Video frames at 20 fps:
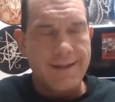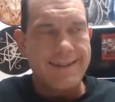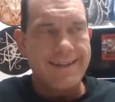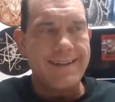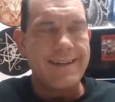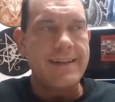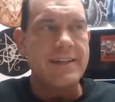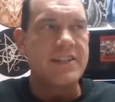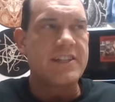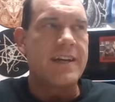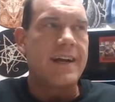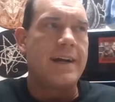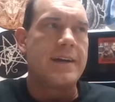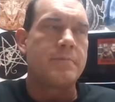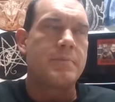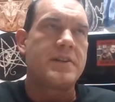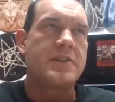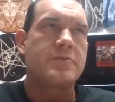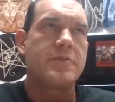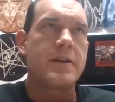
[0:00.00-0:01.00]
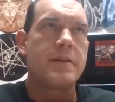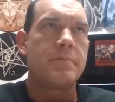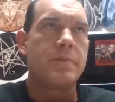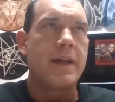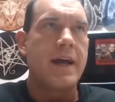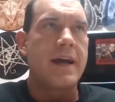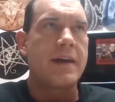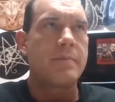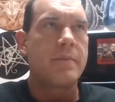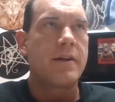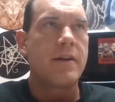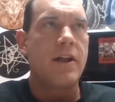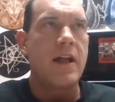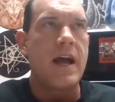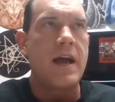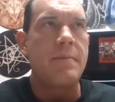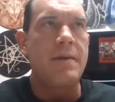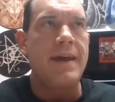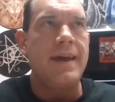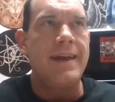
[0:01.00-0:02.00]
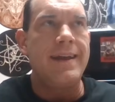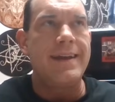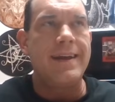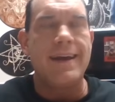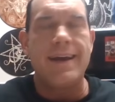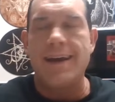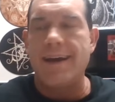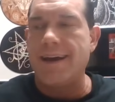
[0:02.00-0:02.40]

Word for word: did Ihsahn betray Black Metal? I mean,